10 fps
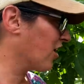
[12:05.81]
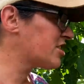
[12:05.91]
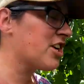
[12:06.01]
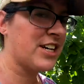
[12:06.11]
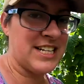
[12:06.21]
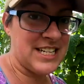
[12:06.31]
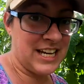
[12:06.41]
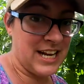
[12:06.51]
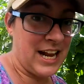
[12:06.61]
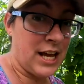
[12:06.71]
are starting to
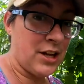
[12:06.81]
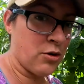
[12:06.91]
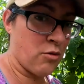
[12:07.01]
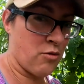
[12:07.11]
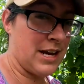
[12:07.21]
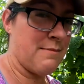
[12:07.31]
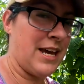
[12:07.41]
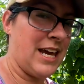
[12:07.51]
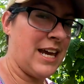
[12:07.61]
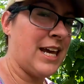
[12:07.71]
get a
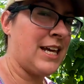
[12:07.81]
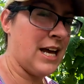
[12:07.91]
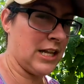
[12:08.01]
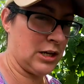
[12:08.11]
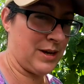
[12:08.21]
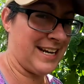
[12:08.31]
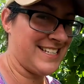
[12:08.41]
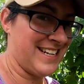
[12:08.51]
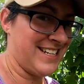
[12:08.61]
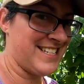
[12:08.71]
creamy yellowy
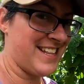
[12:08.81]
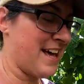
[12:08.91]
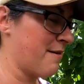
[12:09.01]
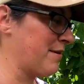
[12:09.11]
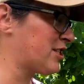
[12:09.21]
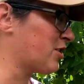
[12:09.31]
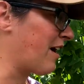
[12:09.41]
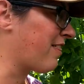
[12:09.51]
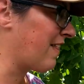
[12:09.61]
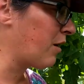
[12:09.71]
tint to them. So
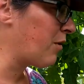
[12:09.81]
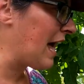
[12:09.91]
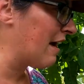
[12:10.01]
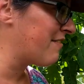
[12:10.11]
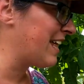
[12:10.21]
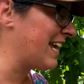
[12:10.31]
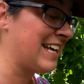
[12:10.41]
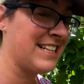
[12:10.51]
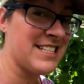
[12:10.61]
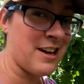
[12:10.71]
I think we have the
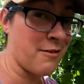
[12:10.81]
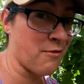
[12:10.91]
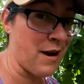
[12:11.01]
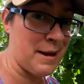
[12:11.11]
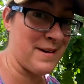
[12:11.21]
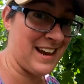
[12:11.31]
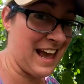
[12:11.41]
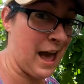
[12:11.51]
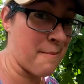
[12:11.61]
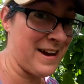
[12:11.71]
hints of
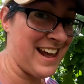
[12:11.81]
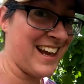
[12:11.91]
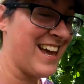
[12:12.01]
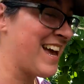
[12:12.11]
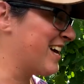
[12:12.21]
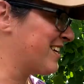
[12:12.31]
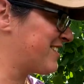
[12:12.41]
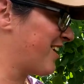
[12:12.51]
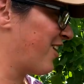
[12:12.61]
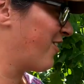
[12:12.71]
ripening happening.
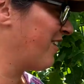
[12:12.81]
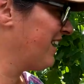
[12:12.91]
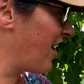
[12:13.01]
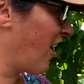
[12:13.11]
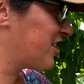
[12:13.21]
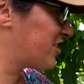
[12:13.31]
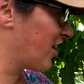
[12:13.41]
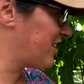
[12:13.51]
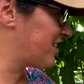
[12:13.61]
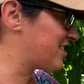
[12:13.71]
So they are
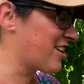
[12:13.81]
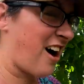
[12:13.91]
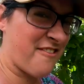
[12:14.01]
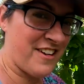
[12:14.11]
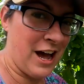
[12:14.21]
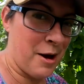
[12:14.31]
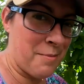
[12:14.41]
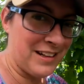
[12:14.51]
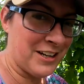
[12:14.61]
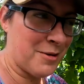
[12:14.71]
starting to soften
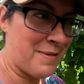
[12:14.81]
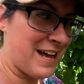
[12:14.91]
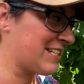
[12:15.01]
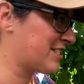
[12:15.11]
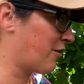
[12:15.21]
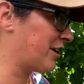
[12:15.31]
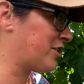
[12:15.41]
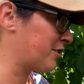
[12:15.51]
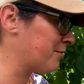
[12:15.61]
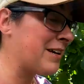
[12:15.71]
up a little bit. So
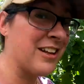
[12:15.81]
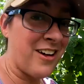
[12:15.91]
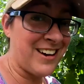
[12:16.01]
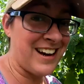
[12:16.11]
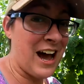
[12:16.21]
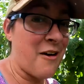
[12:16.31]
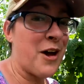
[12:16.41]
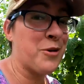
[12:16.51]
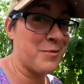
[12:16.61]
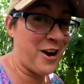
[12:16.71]
it shouldn't be long now
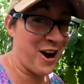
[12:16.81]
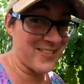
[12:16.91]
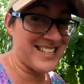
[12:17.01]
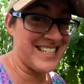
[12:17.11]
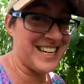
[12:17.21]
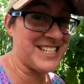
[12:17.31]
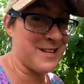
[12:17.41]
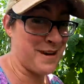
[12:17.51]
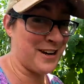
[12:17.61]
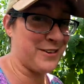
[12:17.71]
and we'll be harvesting
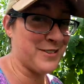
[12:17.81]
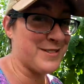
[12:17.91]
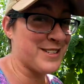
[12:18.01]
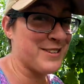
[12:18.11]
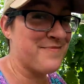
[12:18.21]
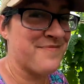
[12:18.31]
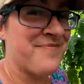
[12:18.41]
tomatoes